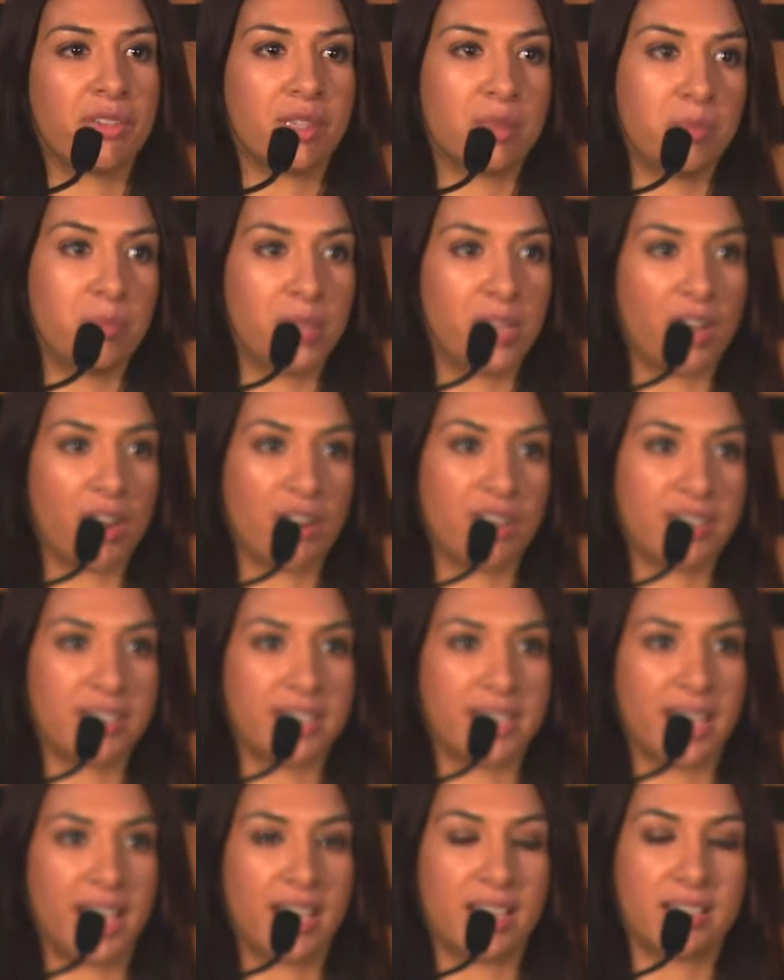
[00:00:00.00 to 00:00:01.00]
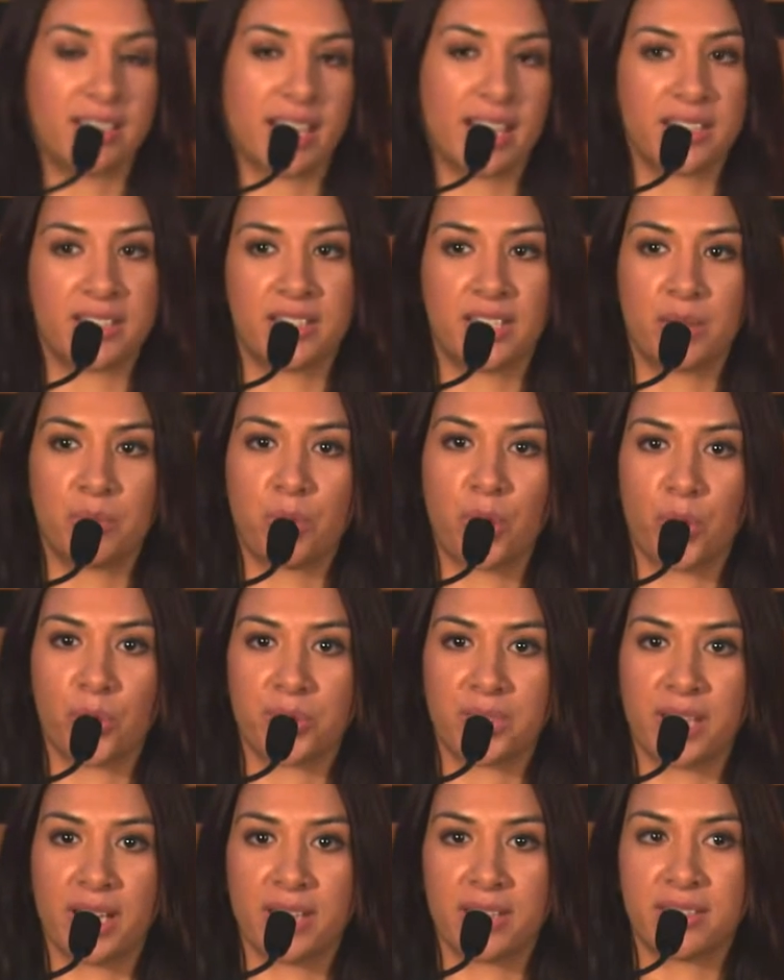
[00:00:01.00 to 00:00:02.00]
the BRCA testing
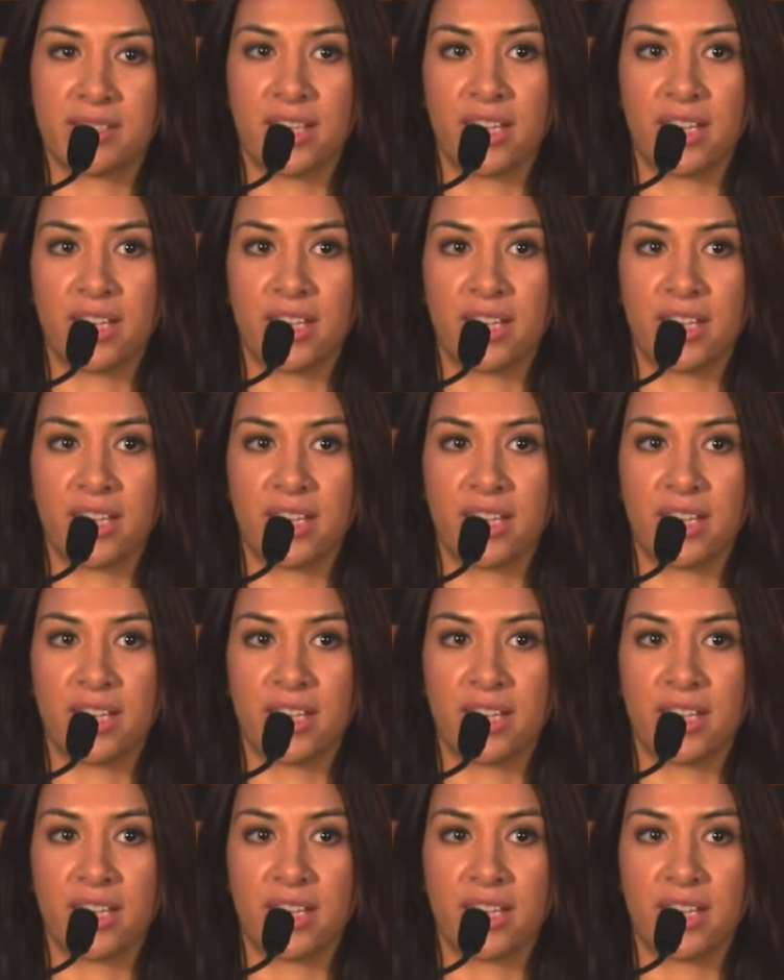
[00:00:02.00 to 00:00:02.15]
process